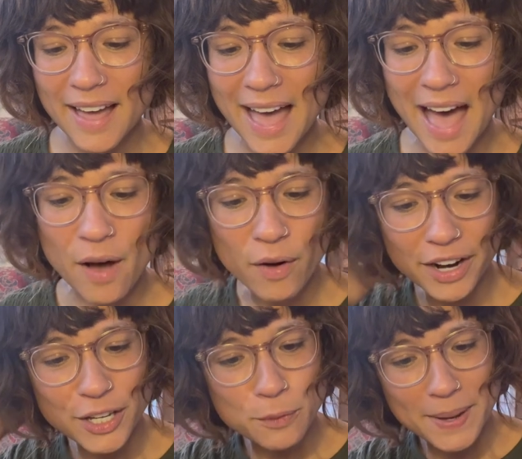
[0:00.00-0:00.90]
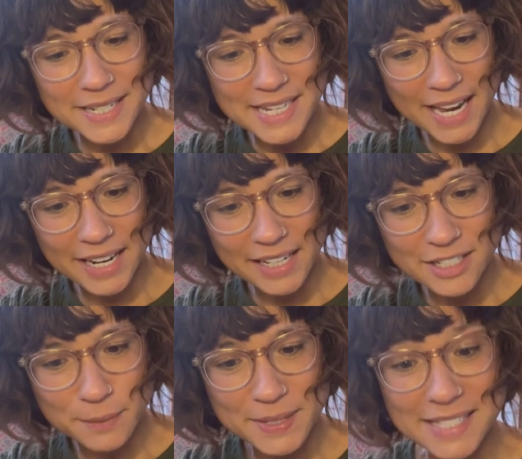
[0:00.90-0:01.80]
How are you maintaining
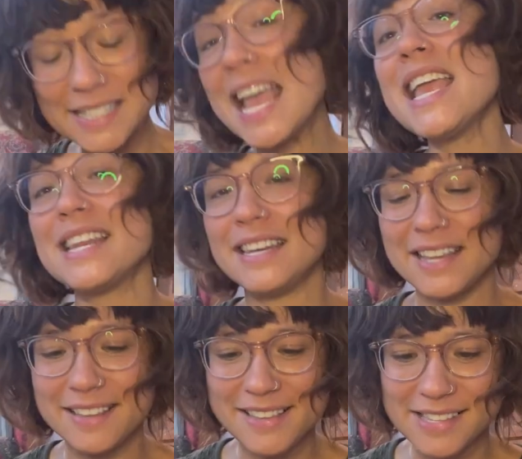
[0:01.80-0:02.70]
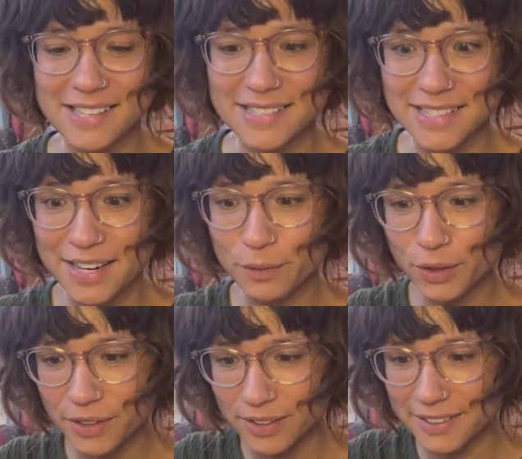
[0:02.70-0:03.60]
to be sane in this insane
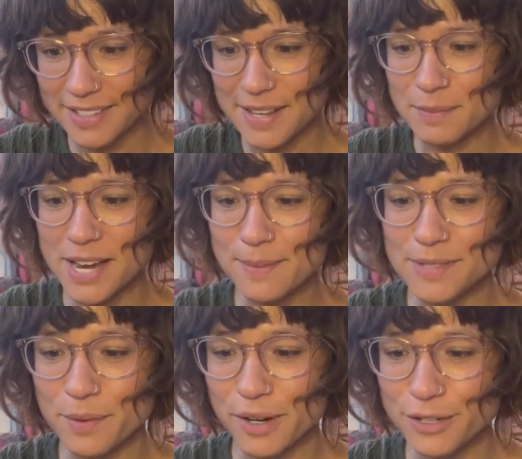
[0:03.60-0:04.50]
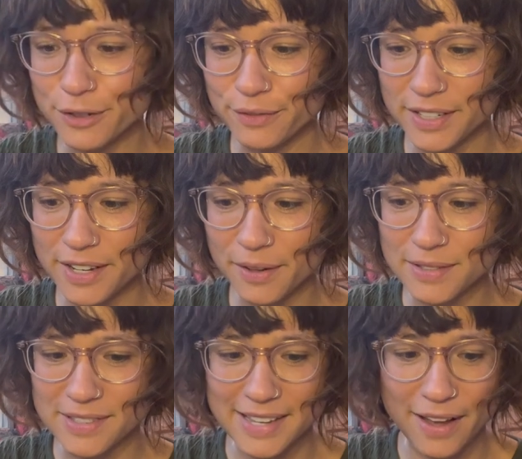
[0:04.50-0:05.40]
world? Sometimes I watch your videos
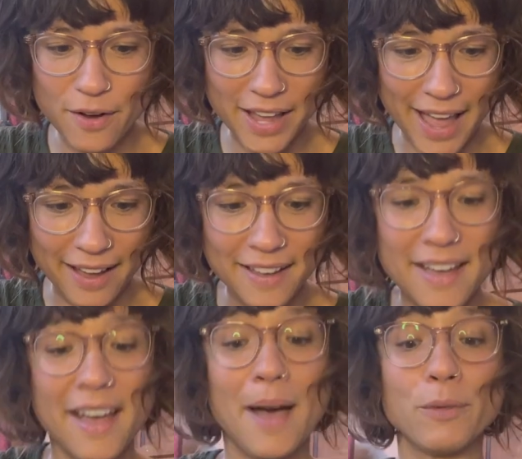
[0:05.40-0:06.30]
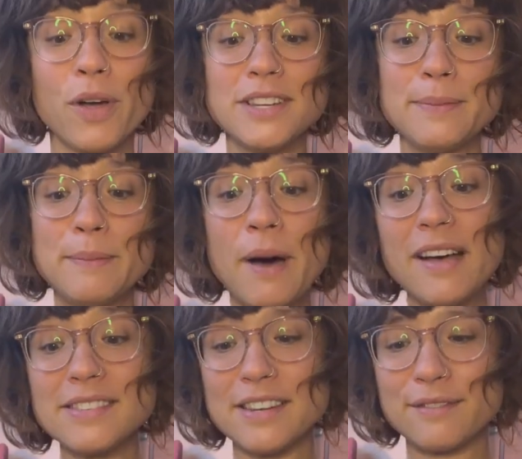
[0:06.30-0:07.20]
and say, okay, I'm going to be
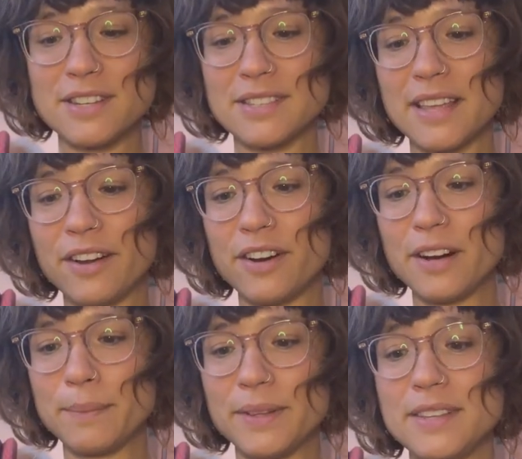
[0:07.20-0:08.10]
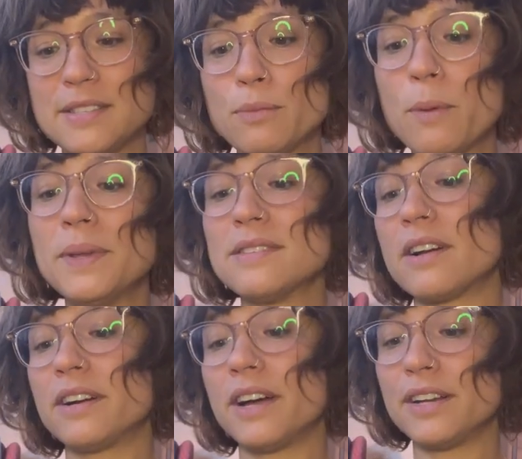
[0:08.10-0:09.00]
positive just like her, but these moments
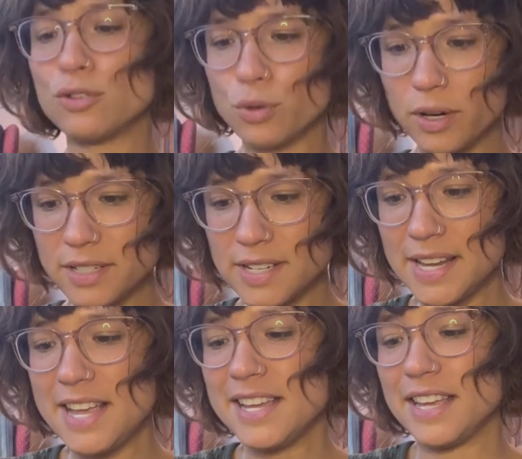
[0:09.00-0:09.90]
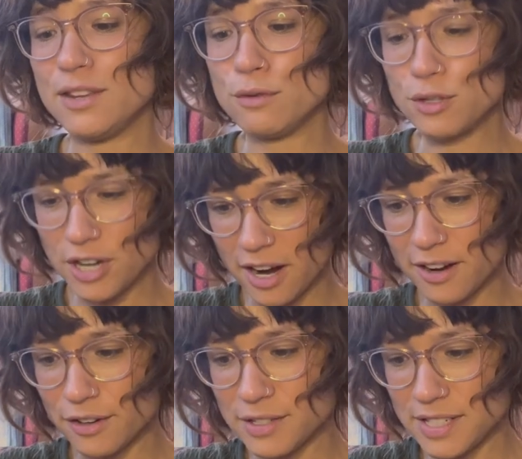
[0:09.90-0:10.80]
are cut short. Can you share
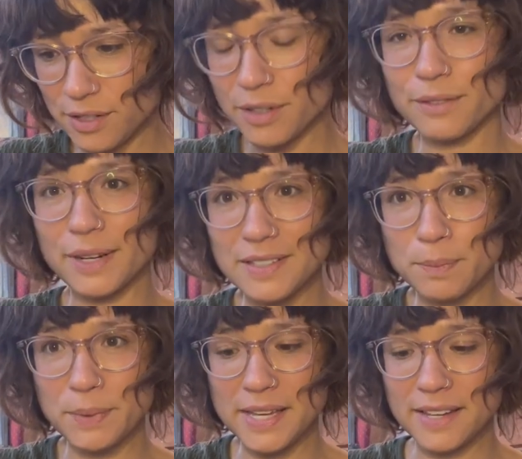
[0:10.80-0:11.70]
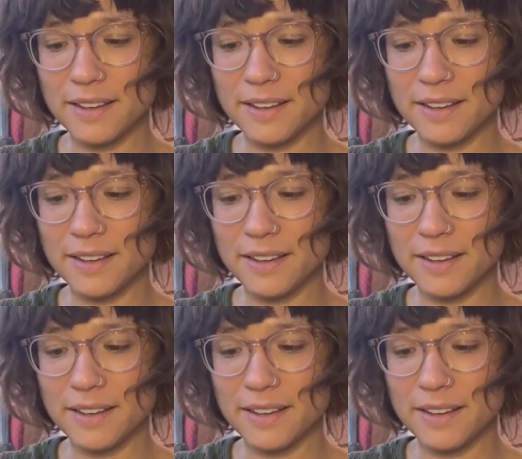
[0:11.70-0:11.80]
your secret recipe?